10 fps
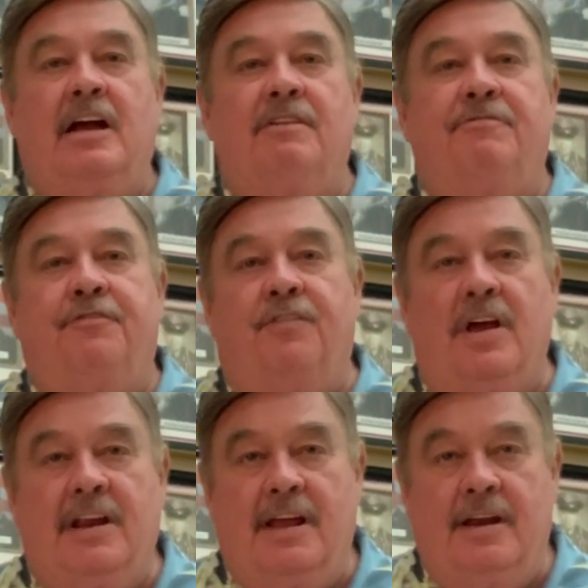
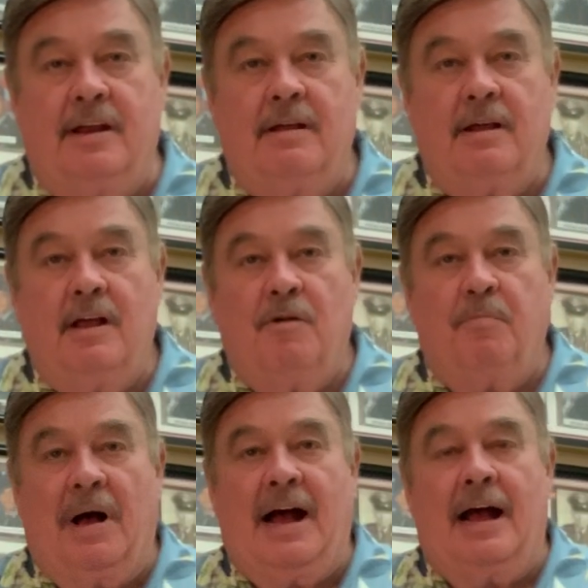confronted
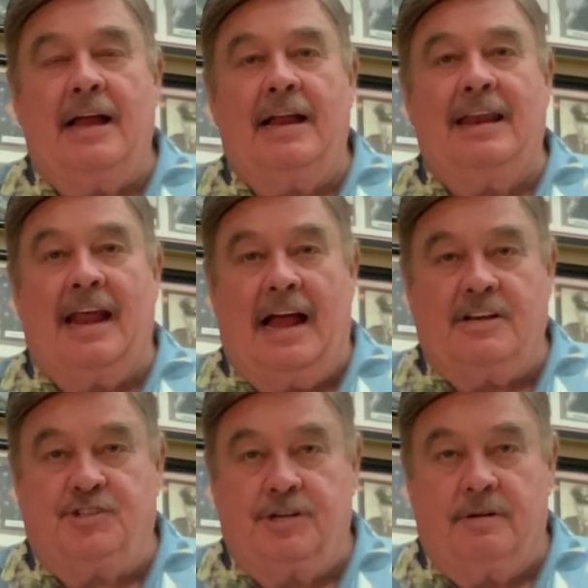by
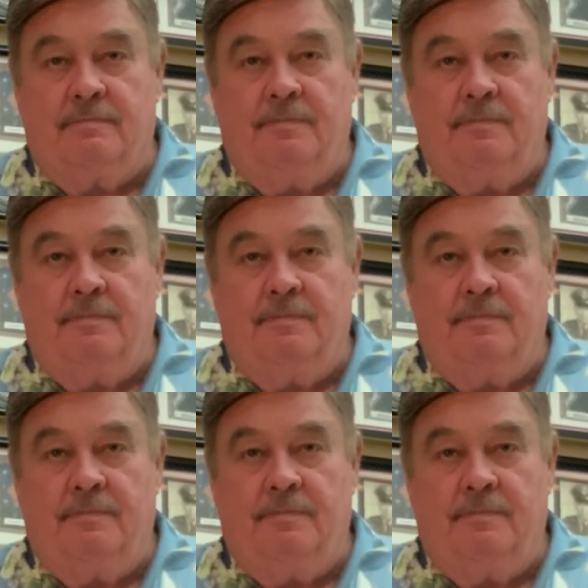Elijah